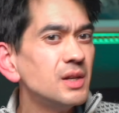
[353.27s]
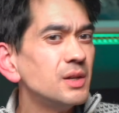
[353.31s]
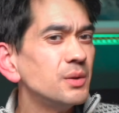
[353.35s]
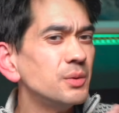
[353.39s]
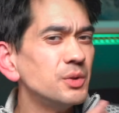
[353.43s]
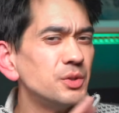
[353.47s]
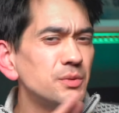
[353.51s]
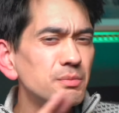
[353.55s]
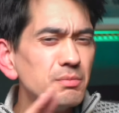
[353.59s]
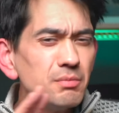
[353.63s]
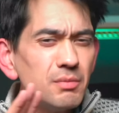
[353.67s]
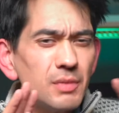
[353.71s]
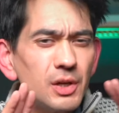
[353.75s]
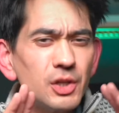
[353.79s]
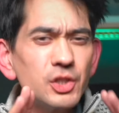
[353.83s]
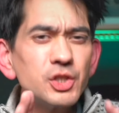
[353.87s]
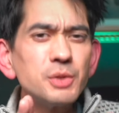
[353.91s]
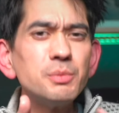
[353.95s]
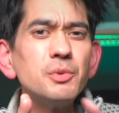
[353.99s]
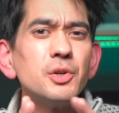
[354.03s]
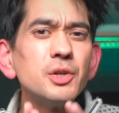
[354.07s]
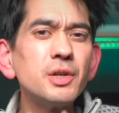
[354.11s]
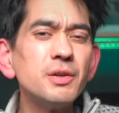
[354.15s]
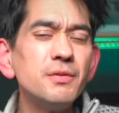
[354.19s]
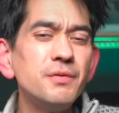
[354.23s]
It was
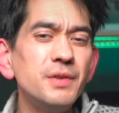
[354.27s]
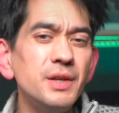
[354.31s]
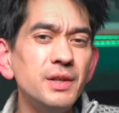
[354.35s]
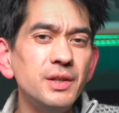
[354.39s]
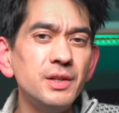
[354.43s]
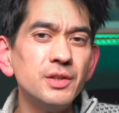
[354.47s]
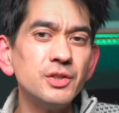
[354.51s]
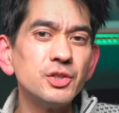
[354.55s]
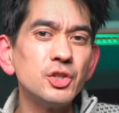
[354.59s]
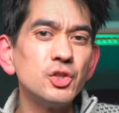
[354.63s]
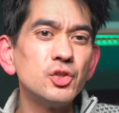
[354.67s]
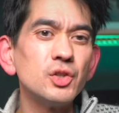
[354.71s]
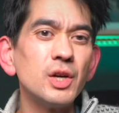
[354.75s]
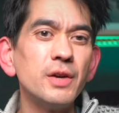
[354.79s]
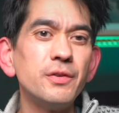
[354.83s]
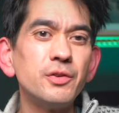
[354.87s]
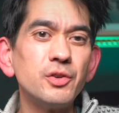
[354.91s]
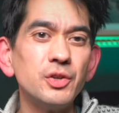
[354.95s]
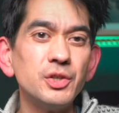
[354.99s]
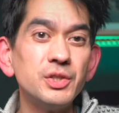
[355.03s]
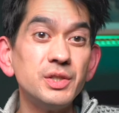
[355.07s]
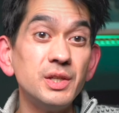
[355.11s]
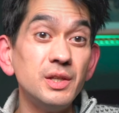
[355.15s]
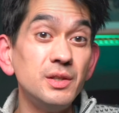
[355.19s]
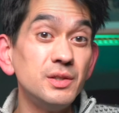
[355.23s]
much more convenient to drive
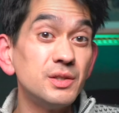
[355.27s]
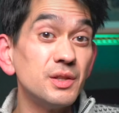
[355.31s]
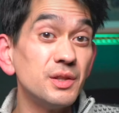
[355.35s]
Christine